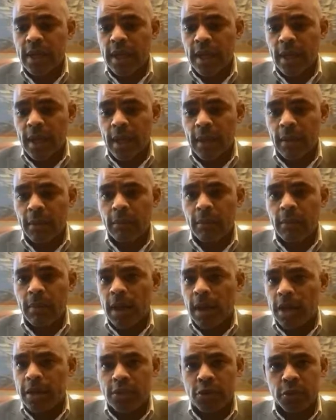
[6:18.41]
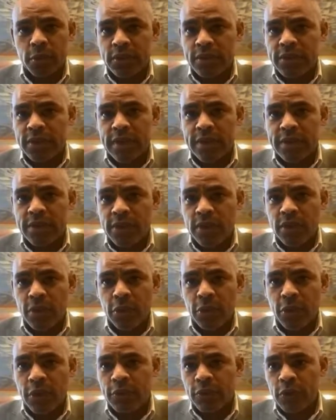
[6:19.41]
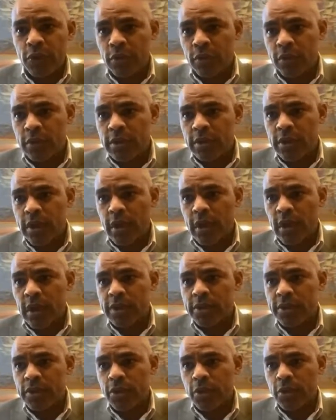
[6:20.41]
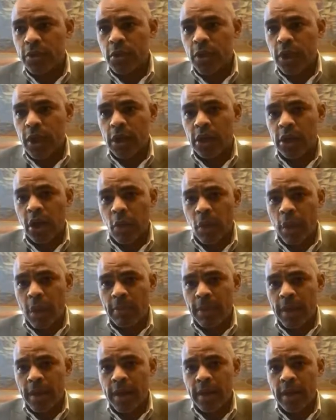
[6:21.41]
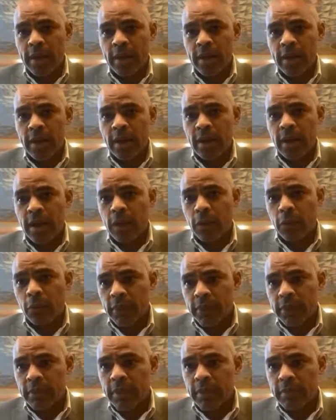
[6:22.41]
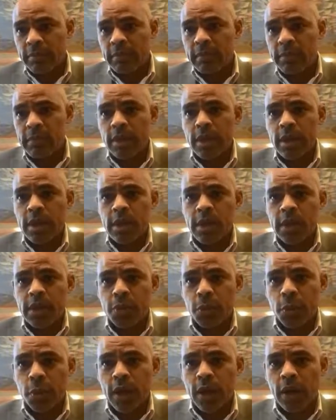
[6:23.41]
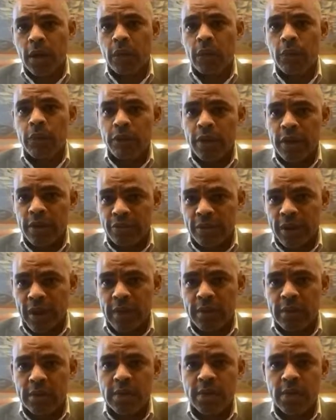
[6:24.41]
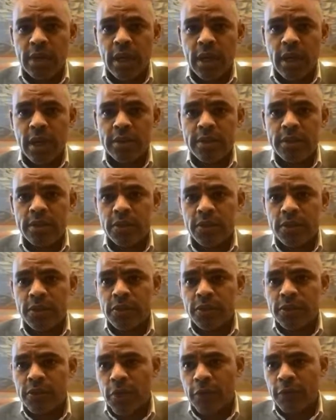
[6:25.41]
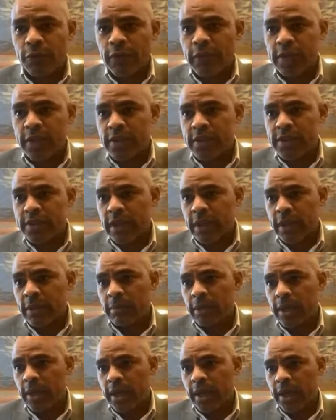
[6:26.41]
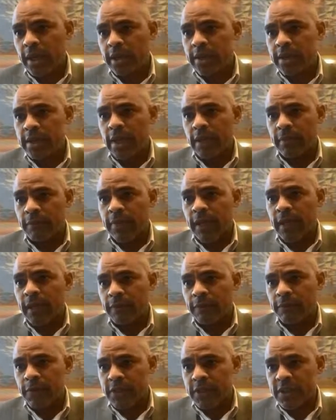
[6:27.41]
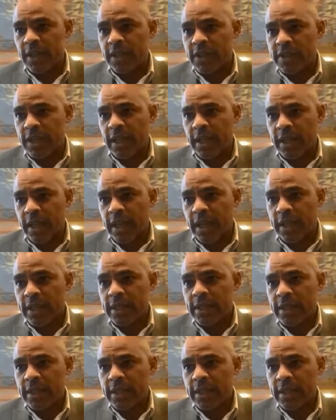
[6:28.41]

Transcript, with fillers: Um, I just want to say to you, if you'd like to uh, go up there uh, with them as well, reach out uh, to Sophie and the team, and um, they can facilitate that.